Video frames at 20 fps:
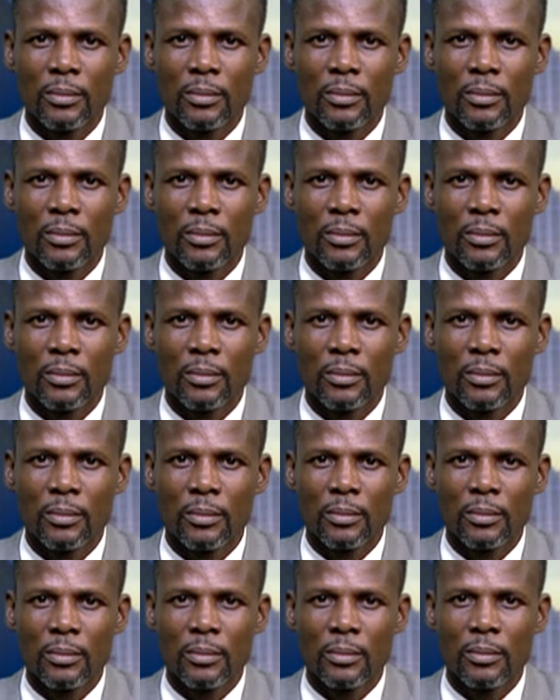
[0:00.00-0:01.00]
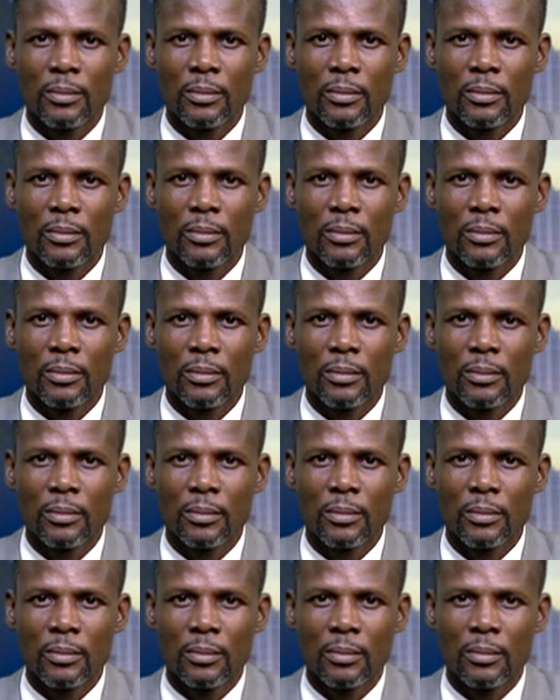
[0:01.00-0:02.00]

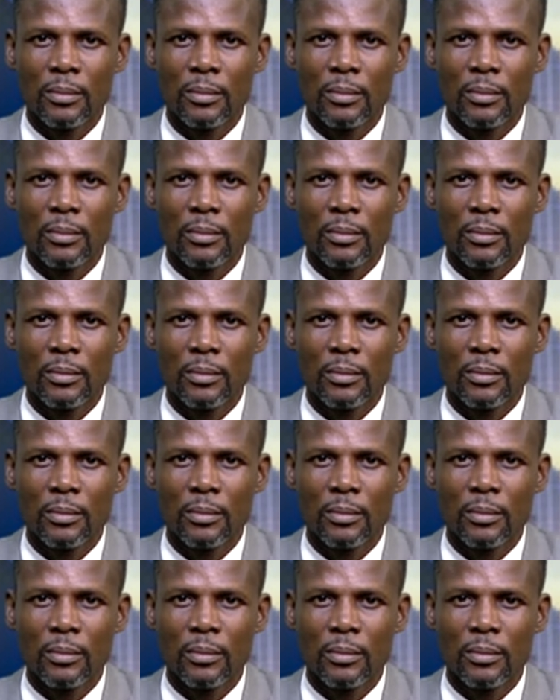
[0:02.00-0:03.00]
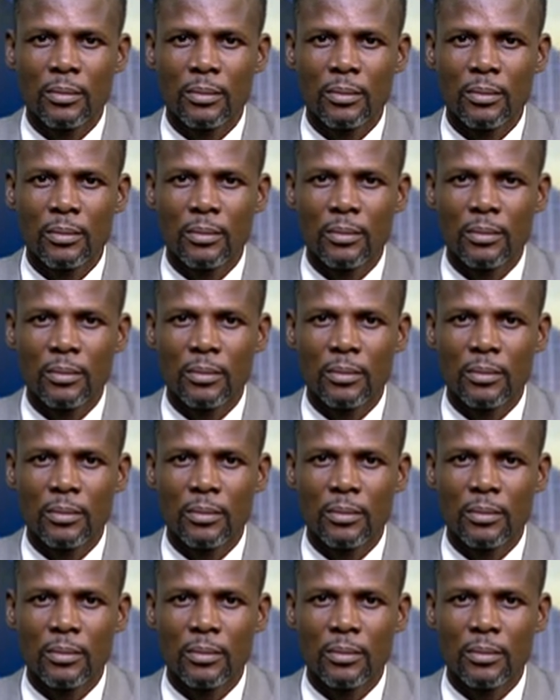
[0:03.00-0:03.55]
No words are spoken by the person on screen.